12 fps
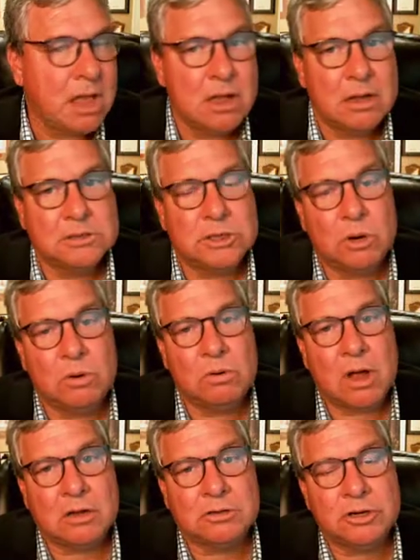So
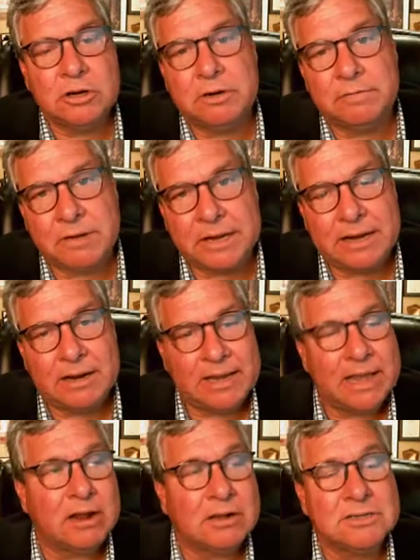alternatively, and
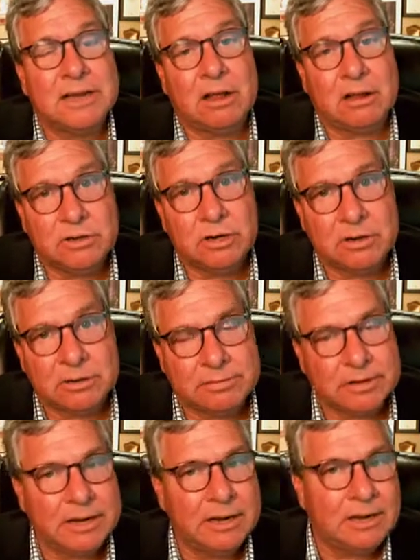again, I'll say
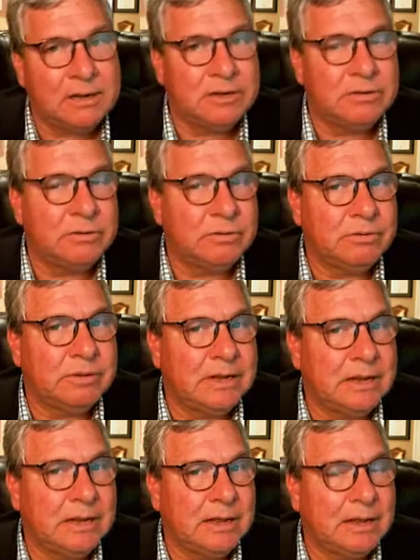alternatively to the